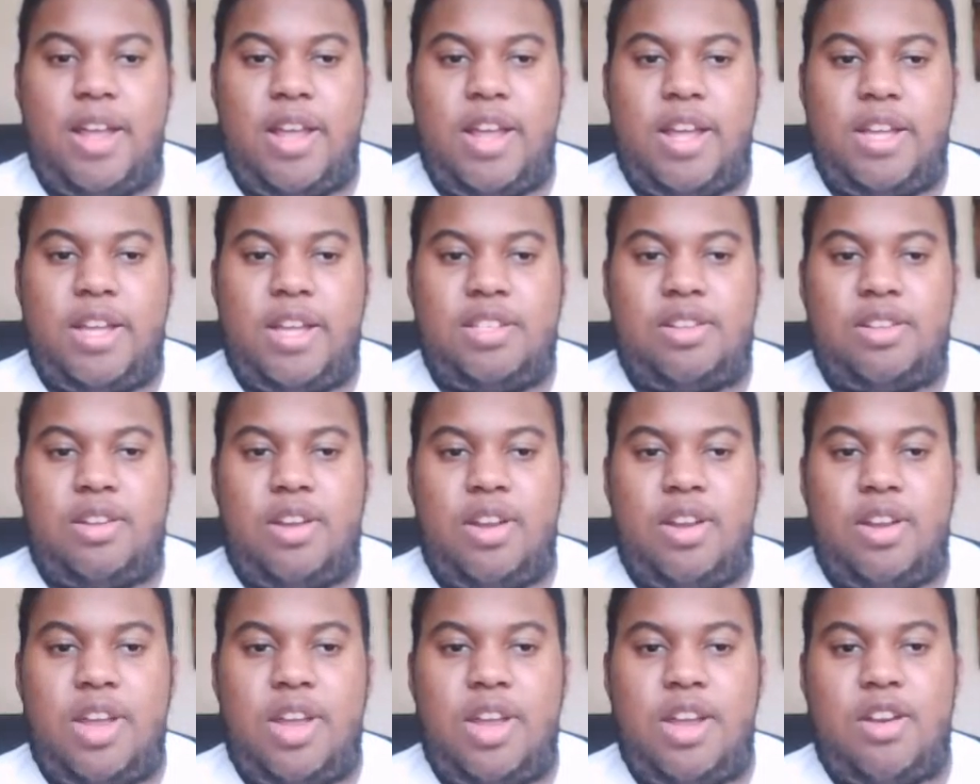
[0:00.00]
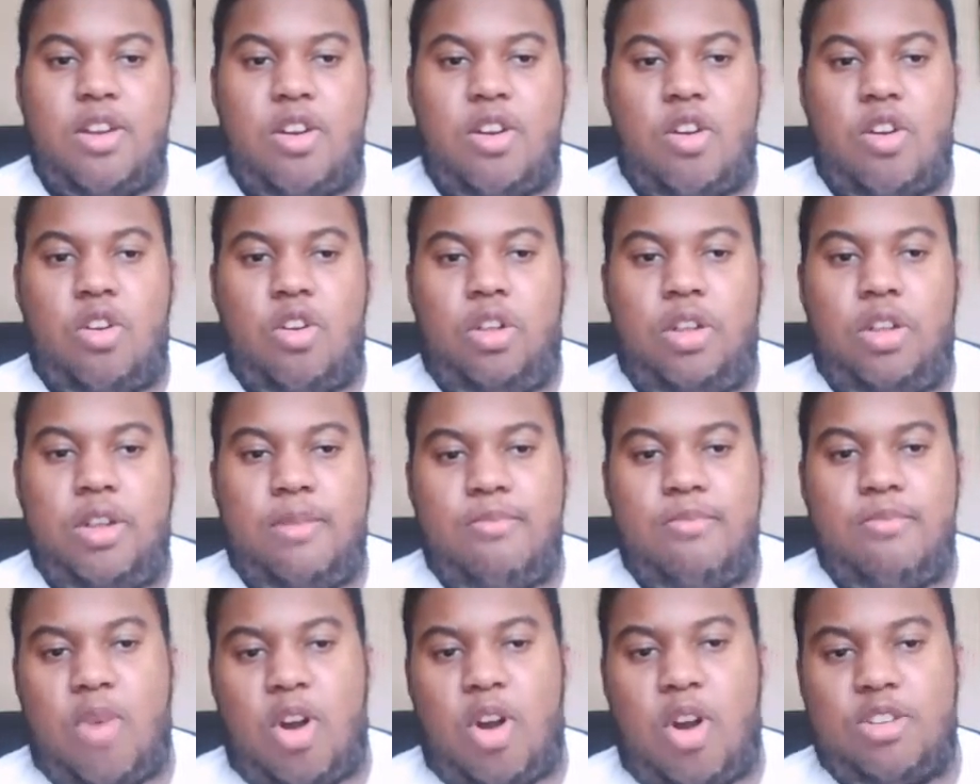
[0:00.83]
is in early
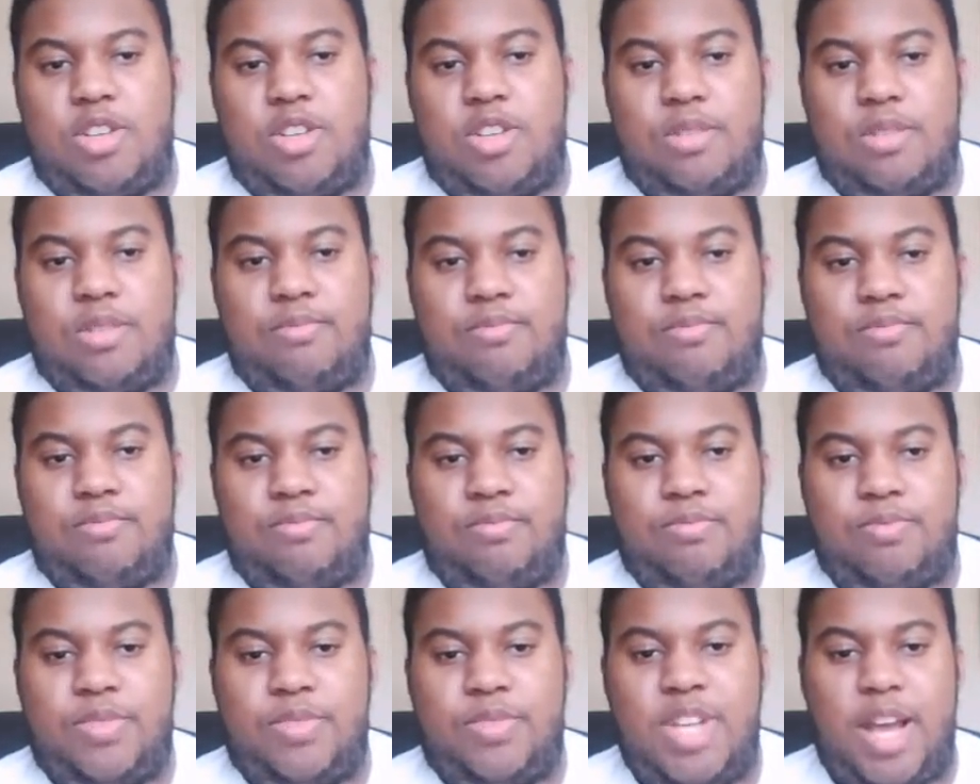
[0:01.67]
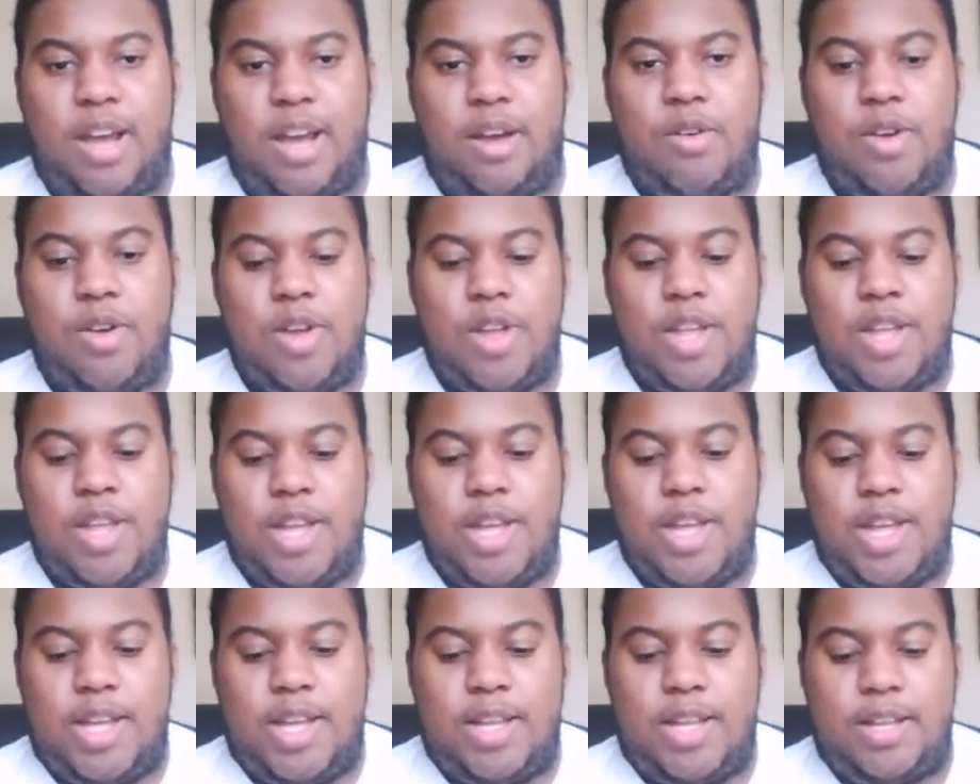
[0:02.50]
March. Now
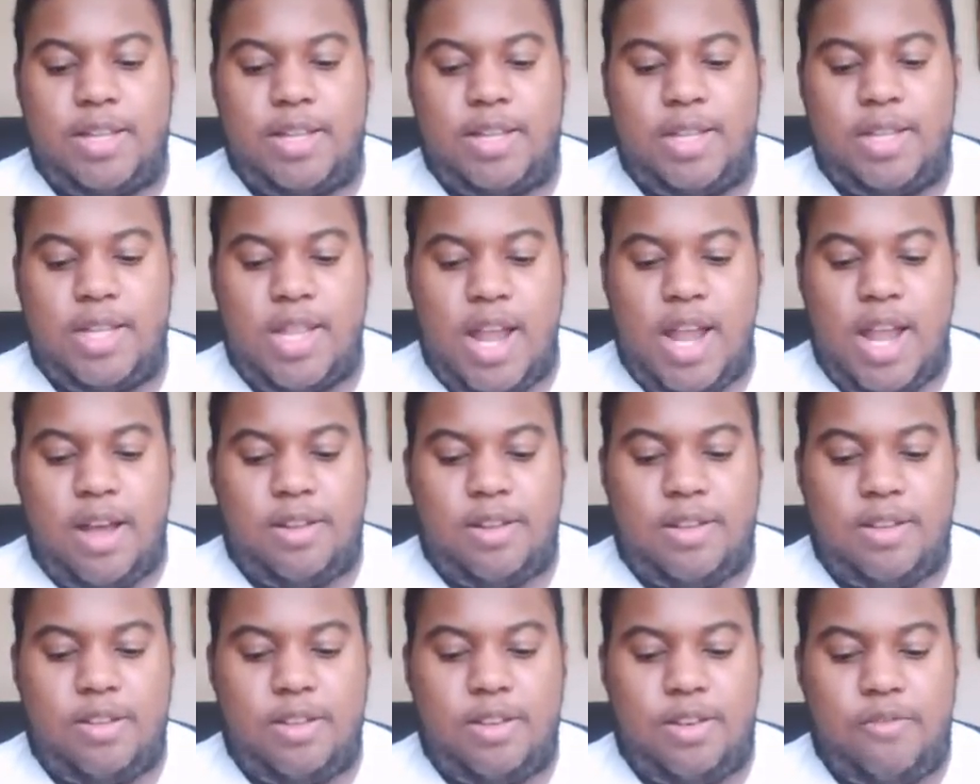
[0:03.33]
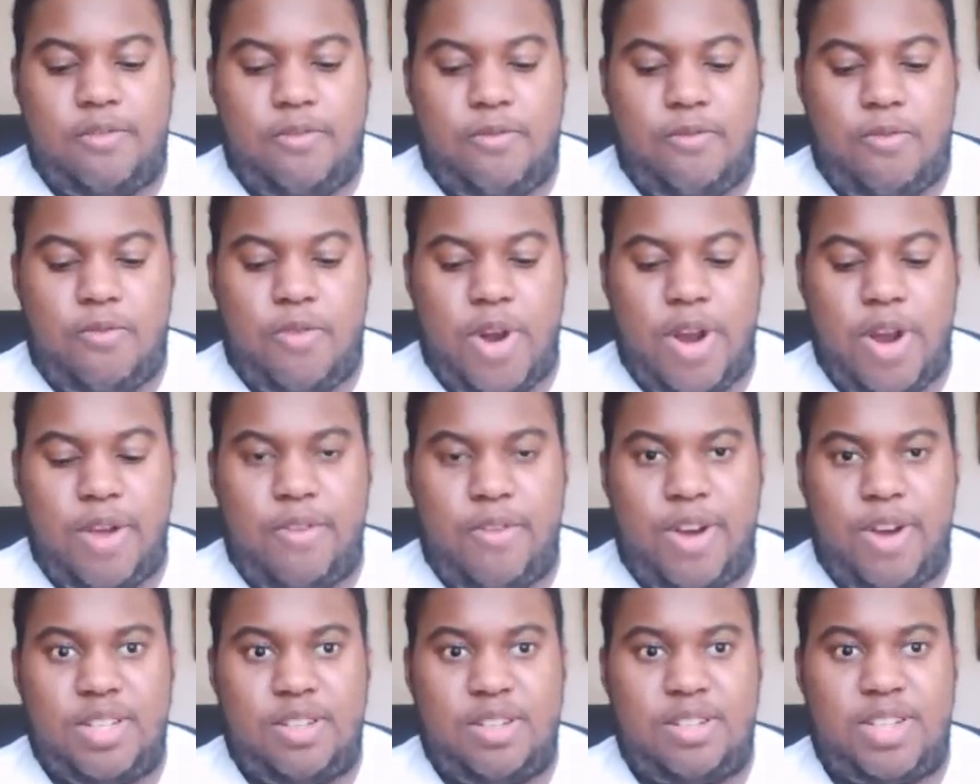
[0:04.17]
the three
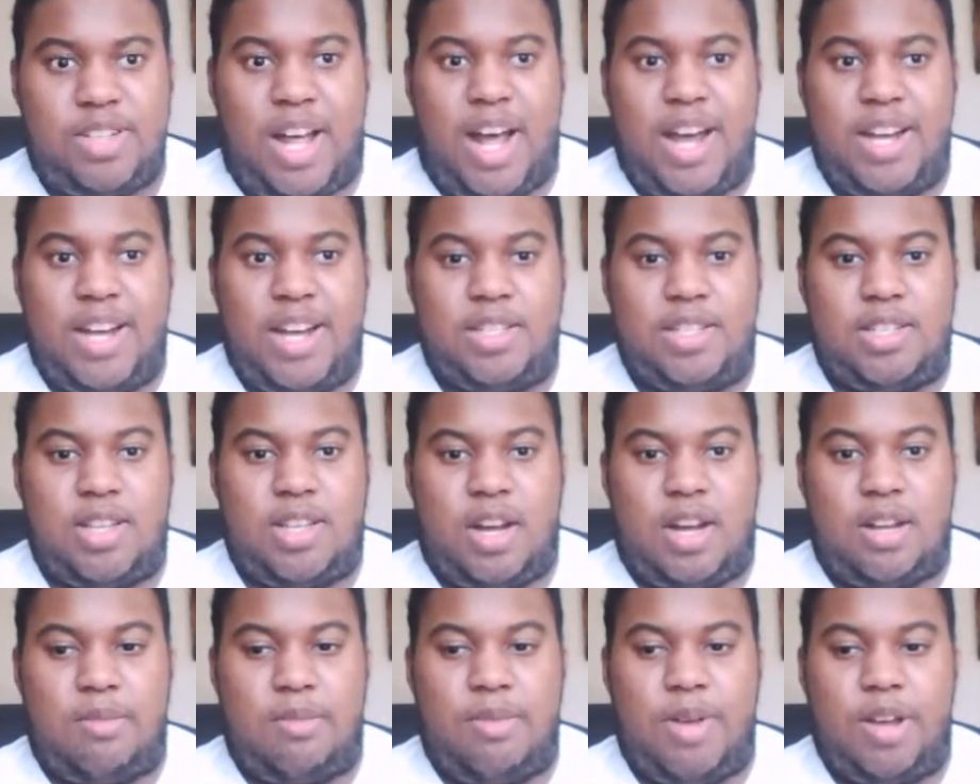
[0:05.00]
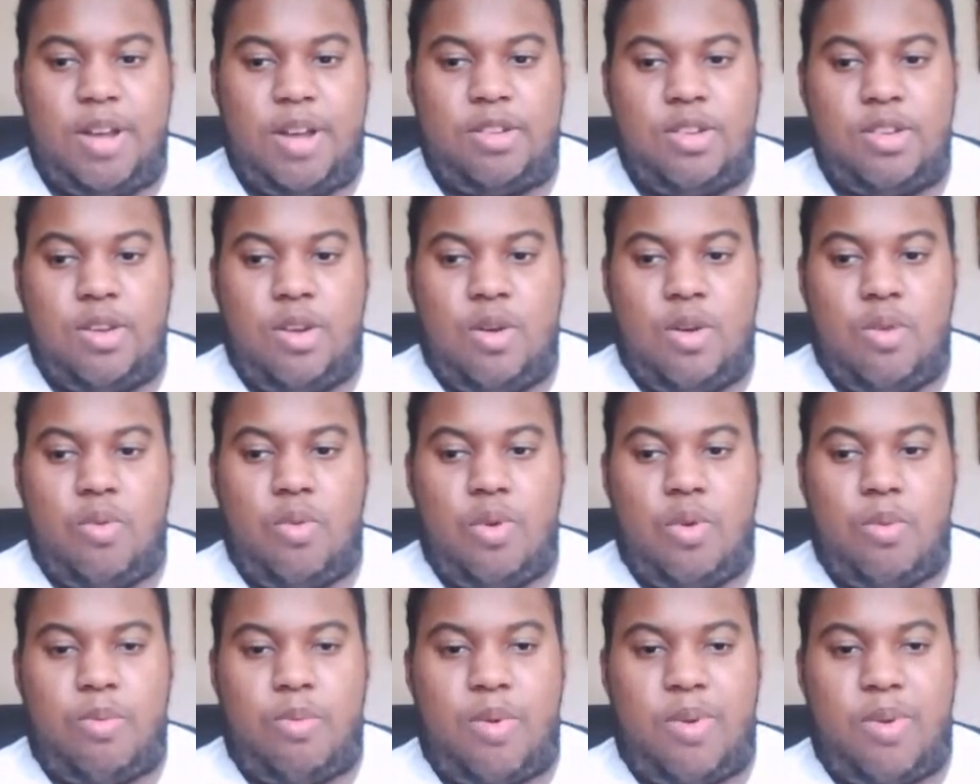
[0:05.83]
wrestlers I just talked about
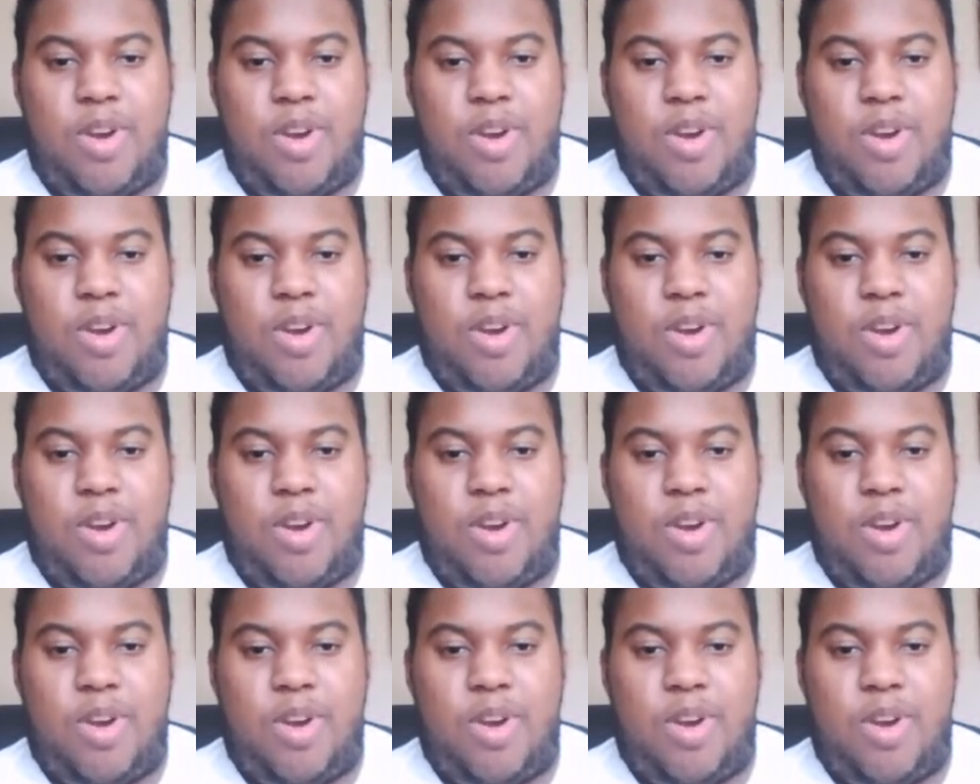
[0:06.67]
were